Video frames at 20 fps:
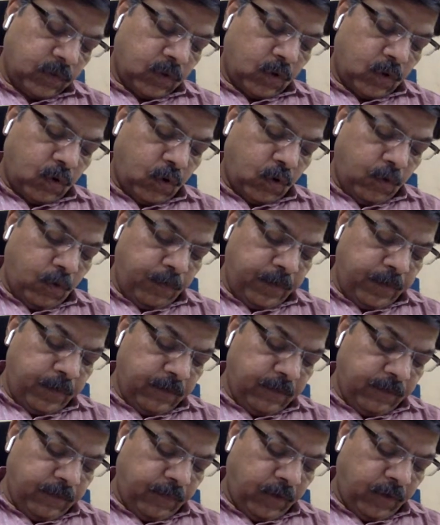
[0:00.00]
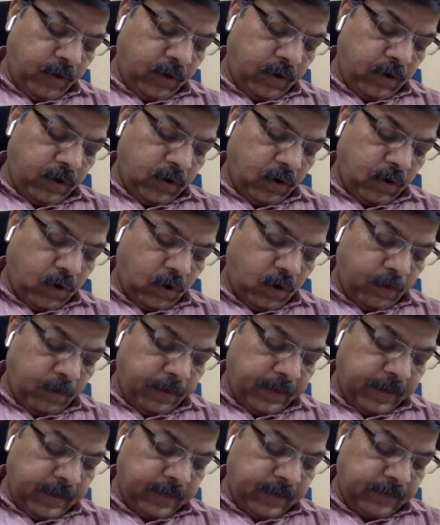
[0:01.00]
opium for
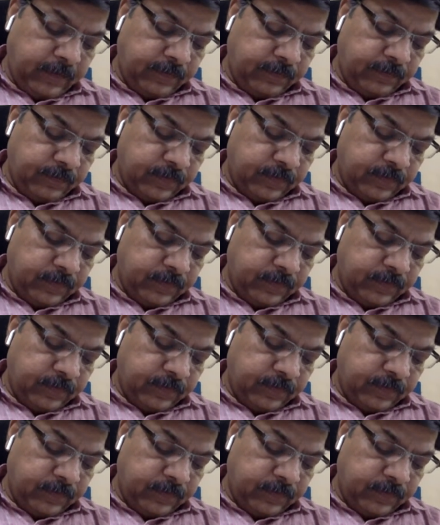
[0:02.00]
comatose